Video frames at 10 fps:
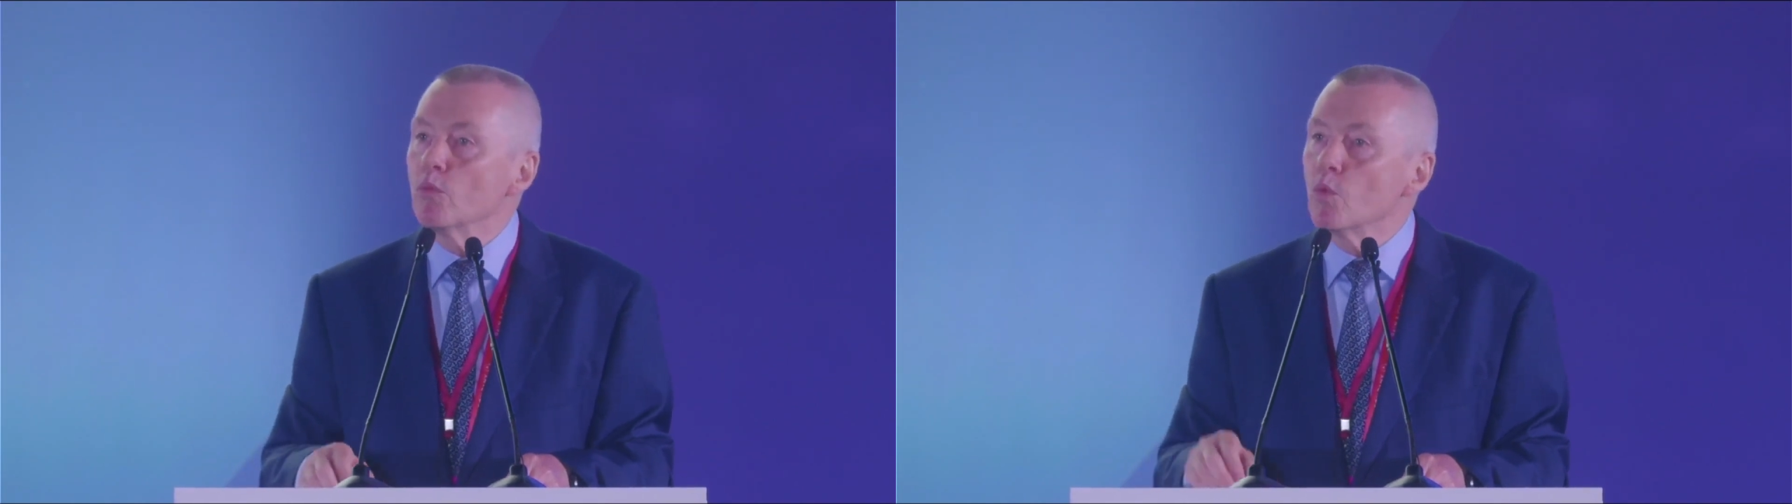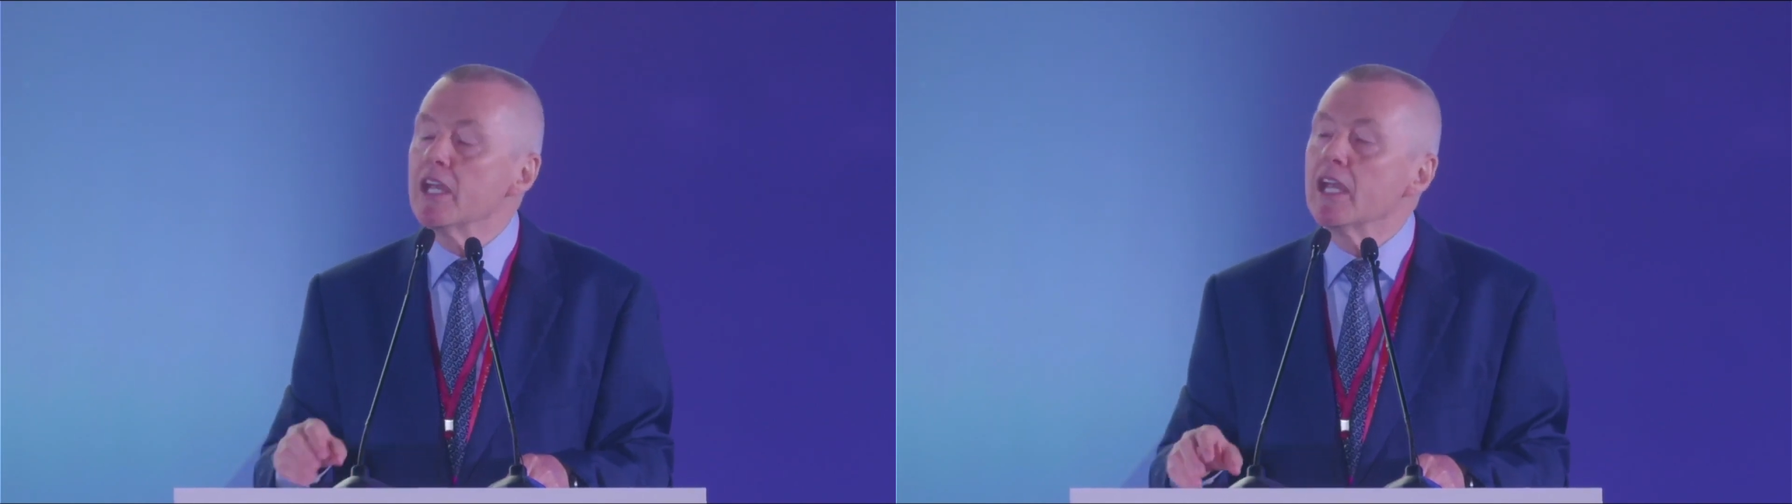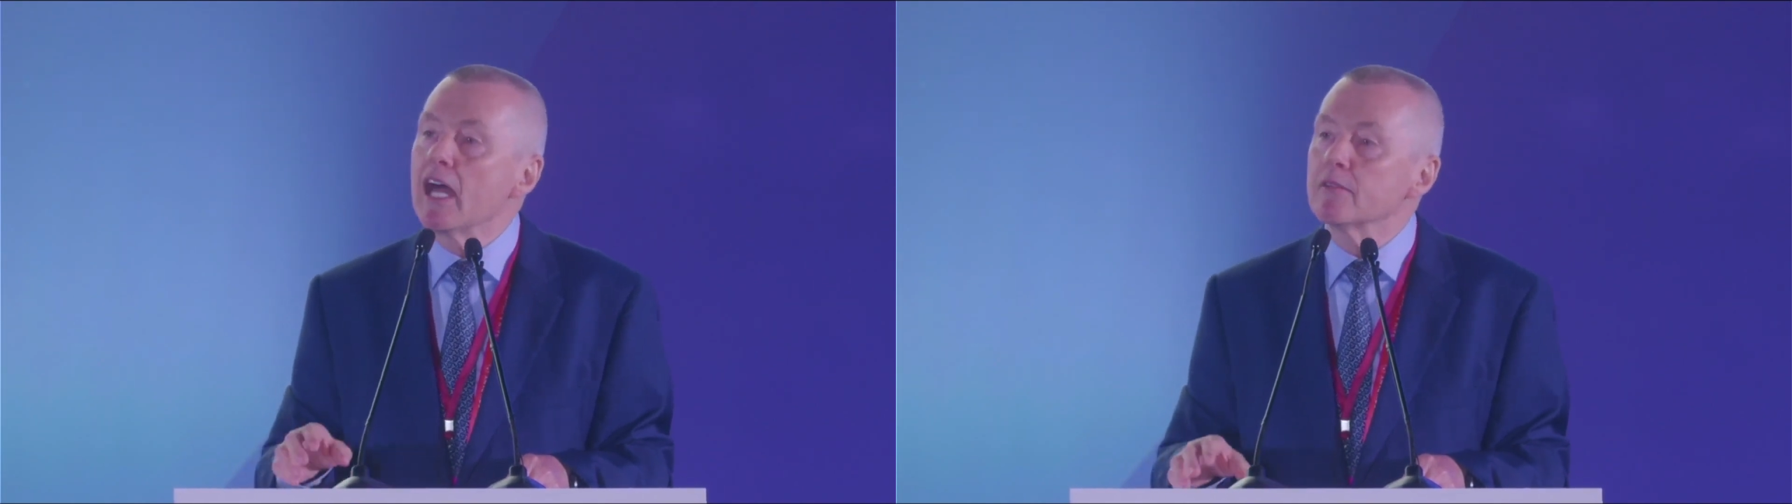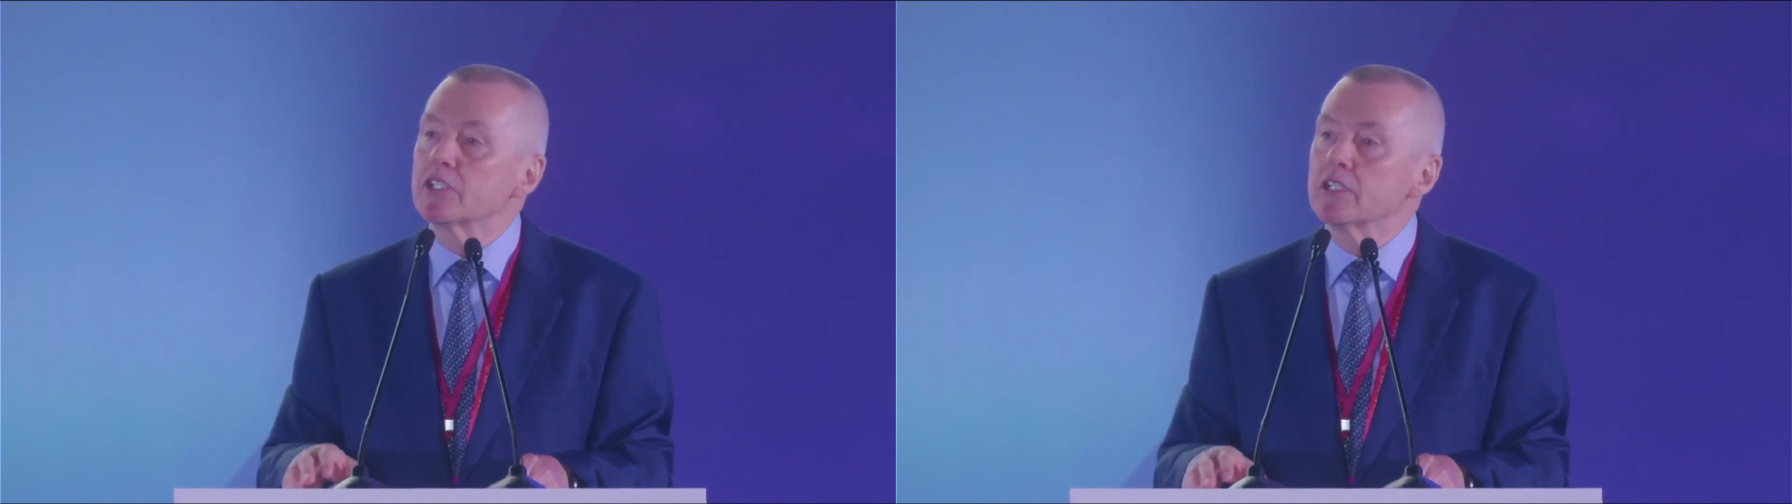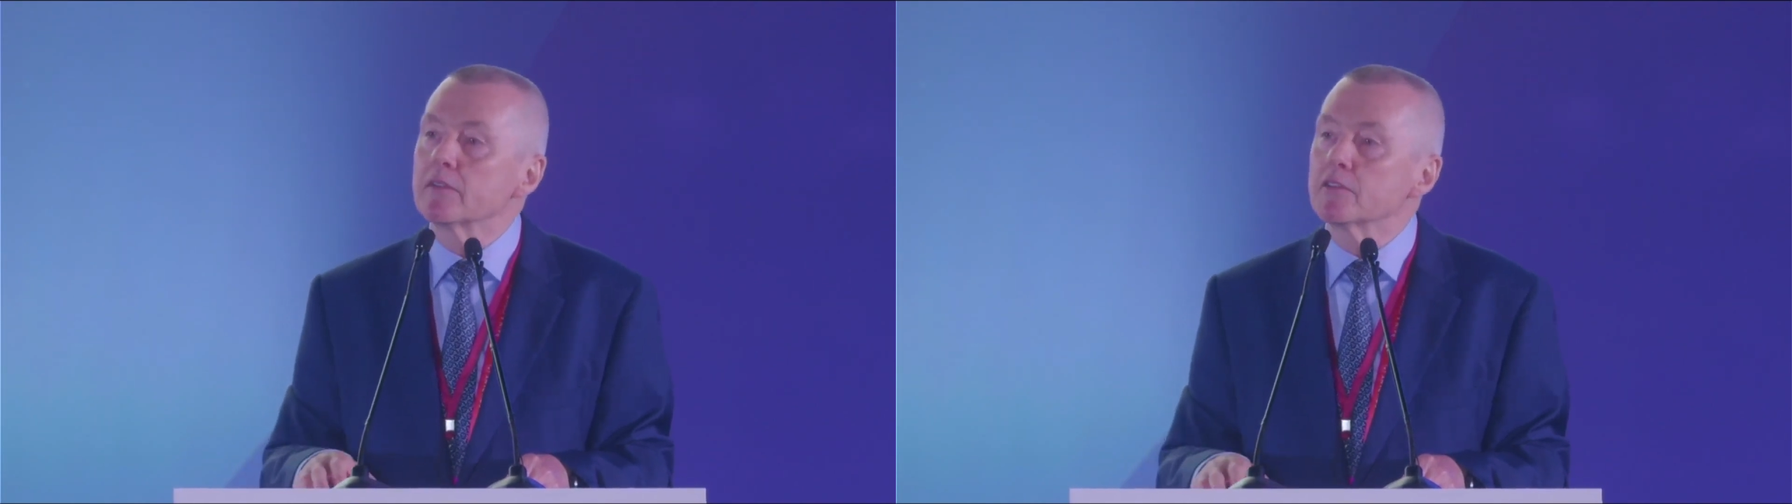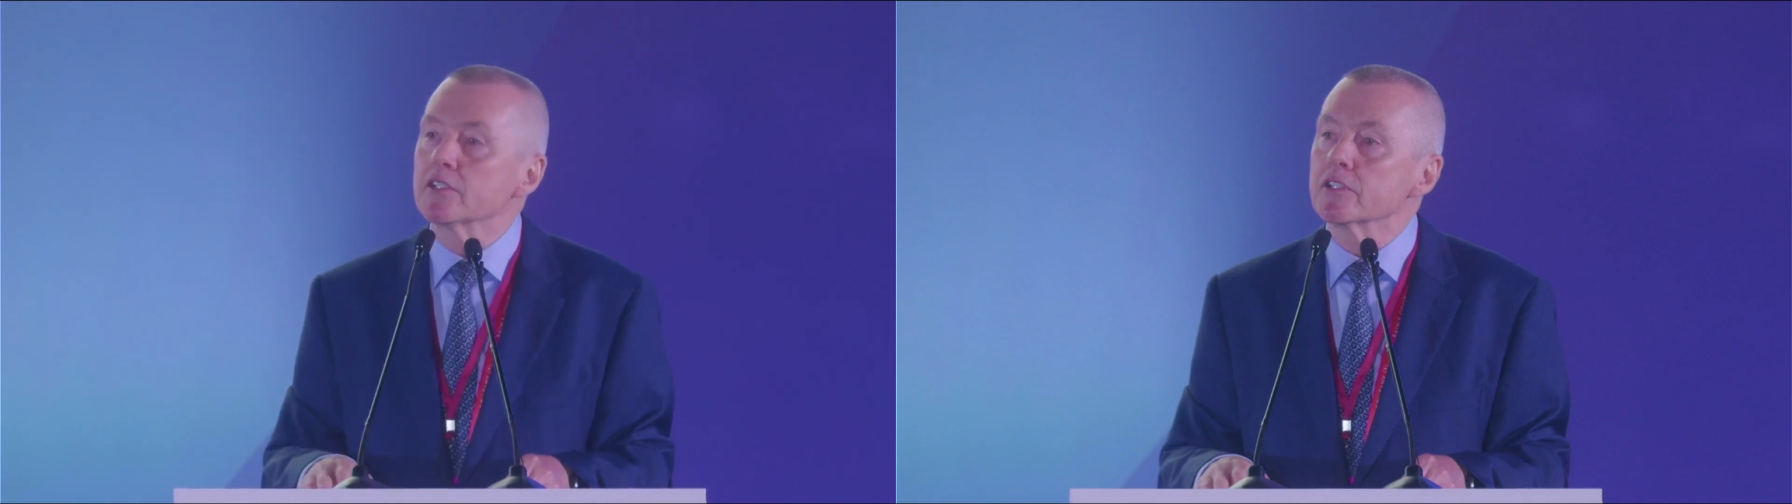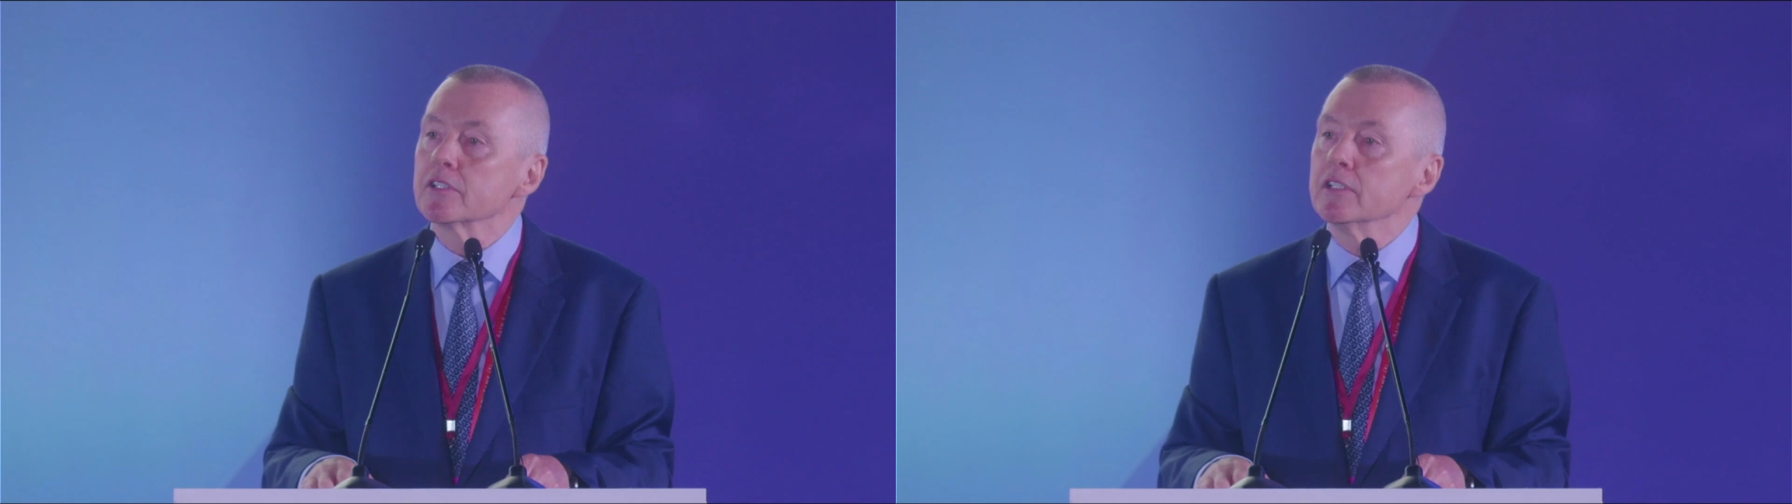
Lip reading: we have delivered.